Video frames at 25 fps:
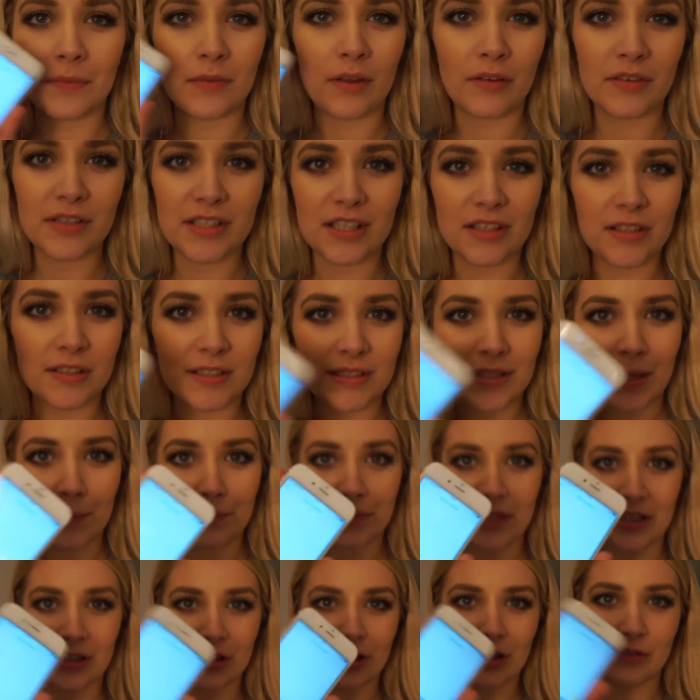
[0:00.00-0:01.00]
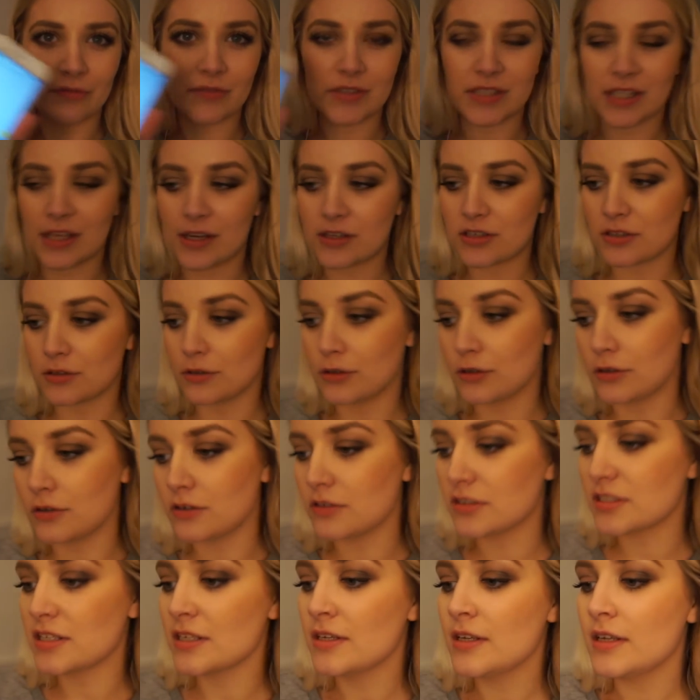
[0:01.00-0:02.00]
obviously the Snapchat your conversation
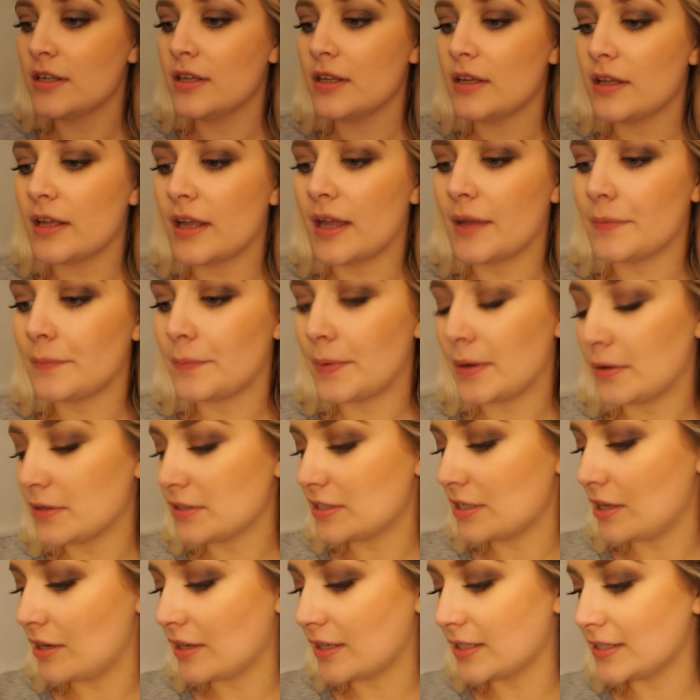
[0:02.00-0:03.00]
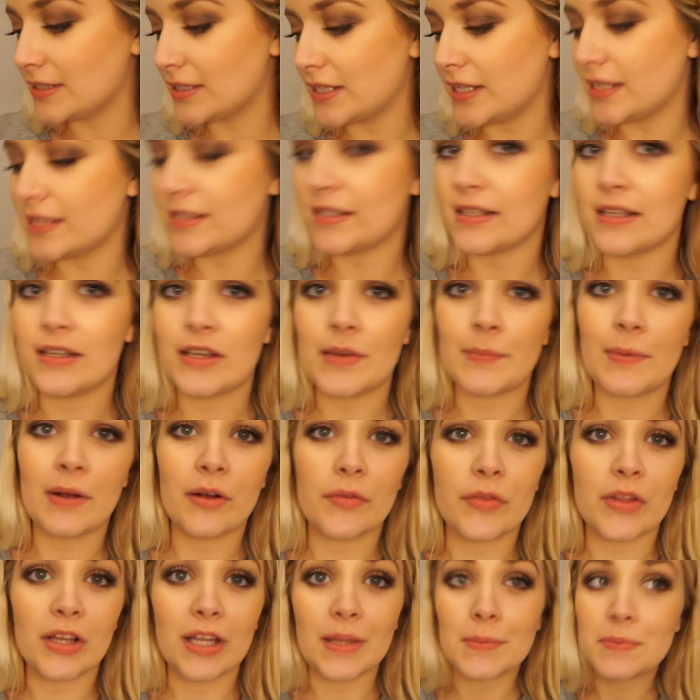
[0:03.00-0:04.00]
goes, um, but I was talking to Izzy
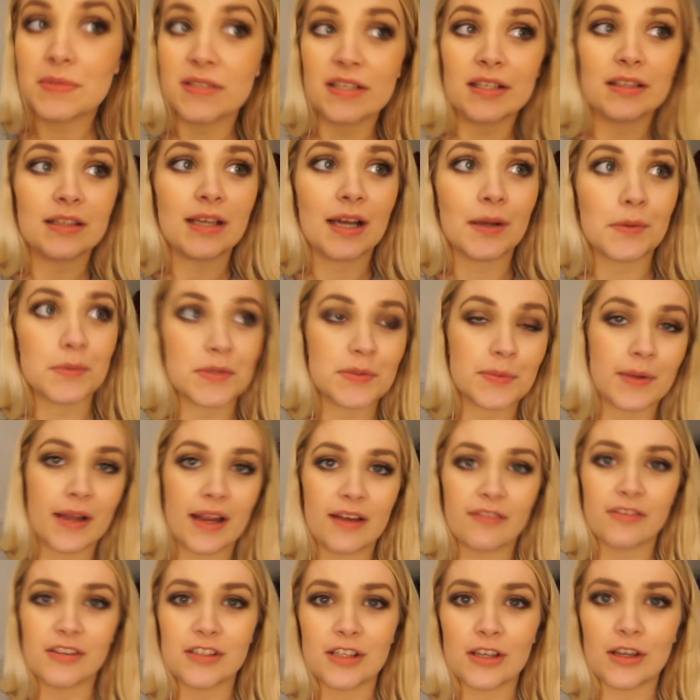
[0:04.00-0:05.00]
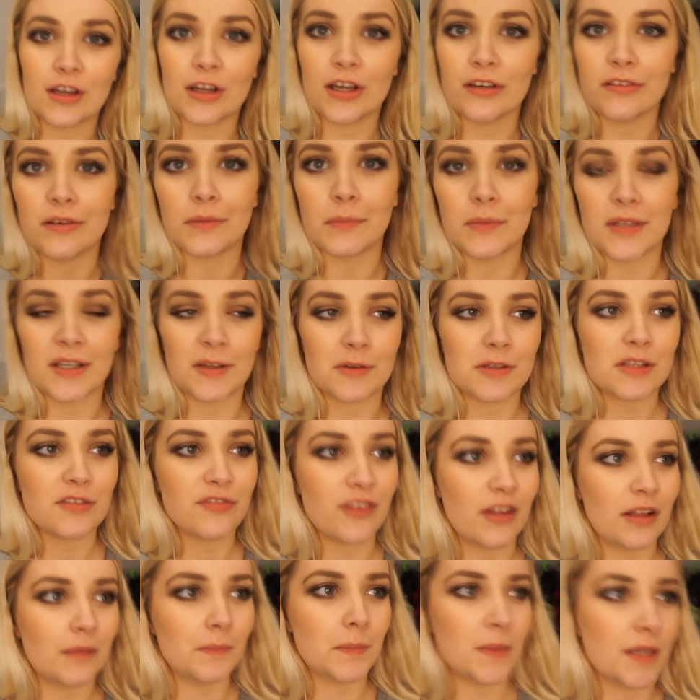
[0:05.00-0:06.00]
about the lipstick that I was wearing earlier on when I was
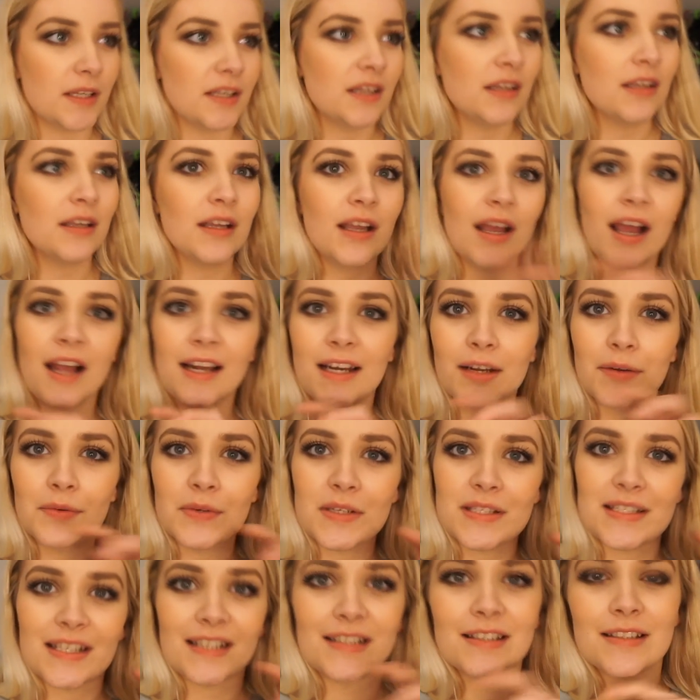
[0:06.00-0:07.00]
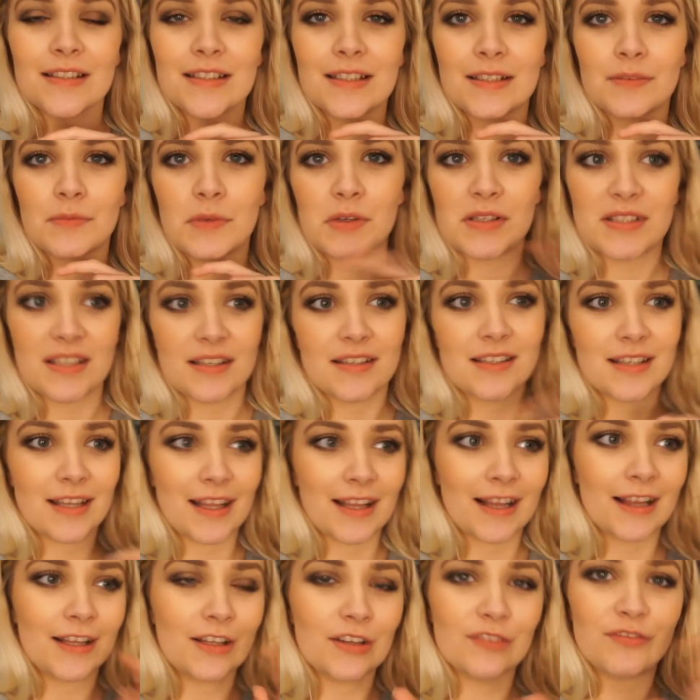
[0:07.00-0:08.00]
filming and I was sending, we were sending
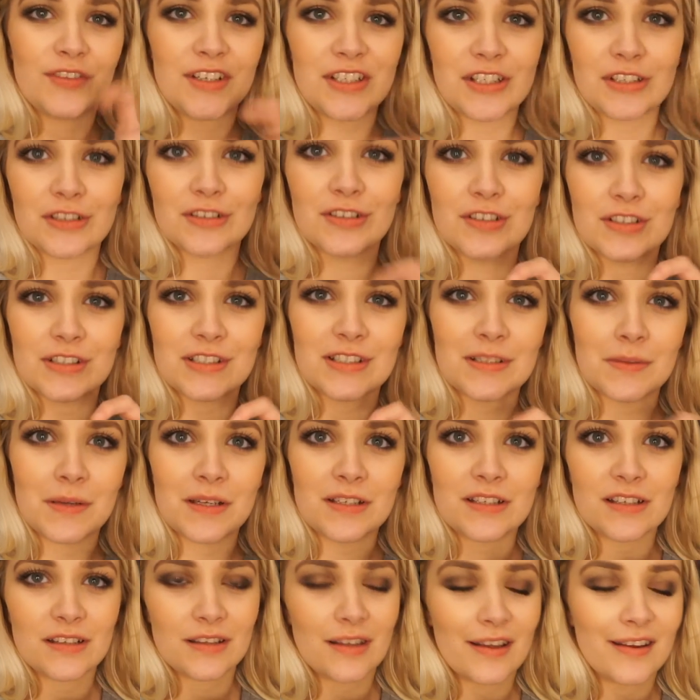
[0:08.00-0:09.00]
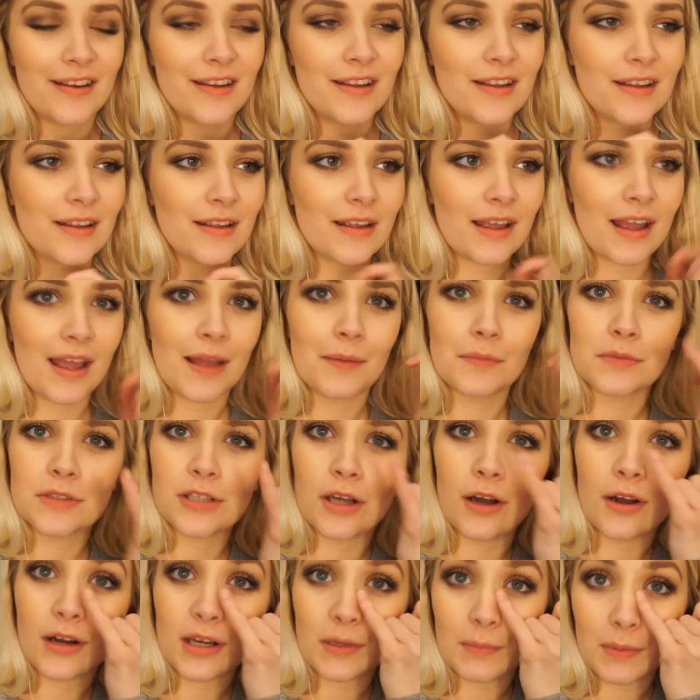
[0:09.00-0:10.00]
like little videos to each other um,
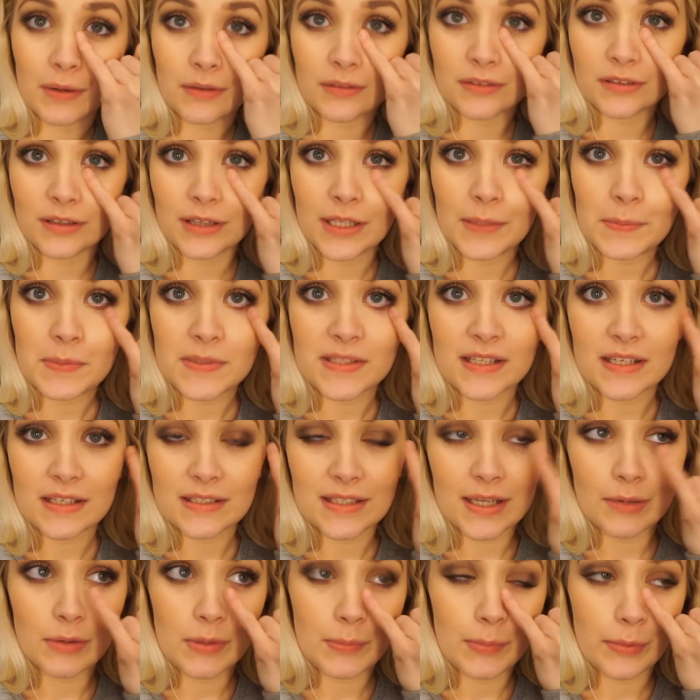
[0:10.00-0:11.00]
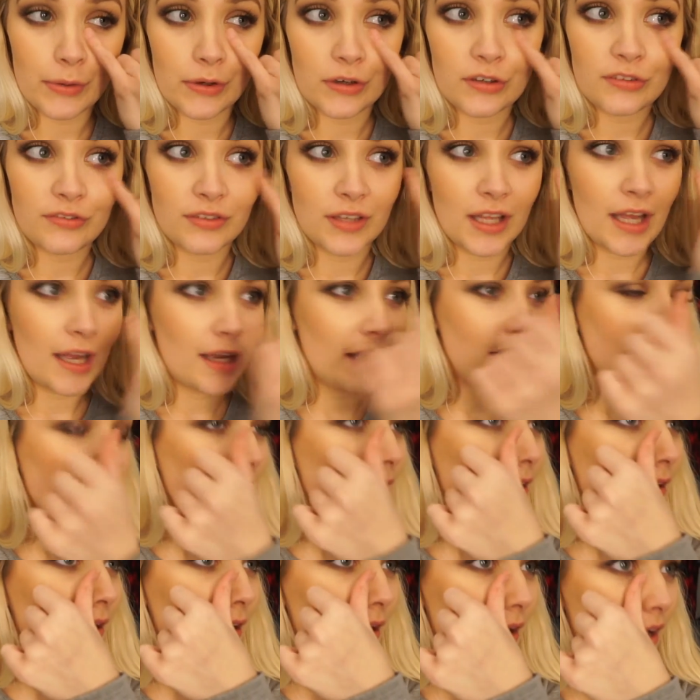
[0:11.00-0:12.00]
talking about lipsticks that we both
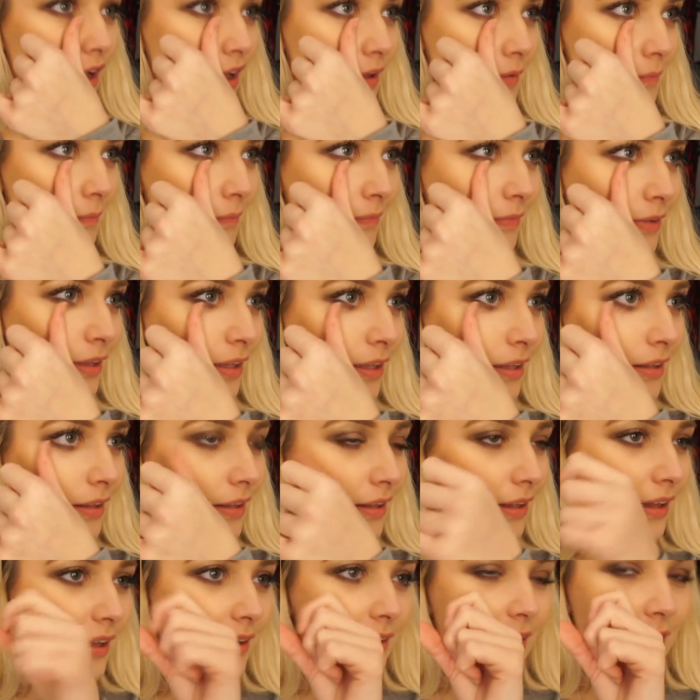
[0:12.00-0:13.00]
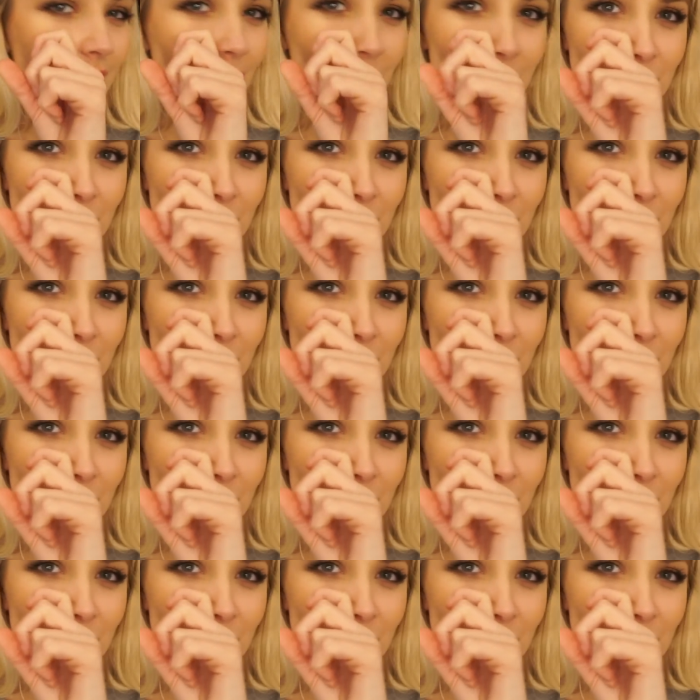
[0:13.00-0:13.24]
like, um, and like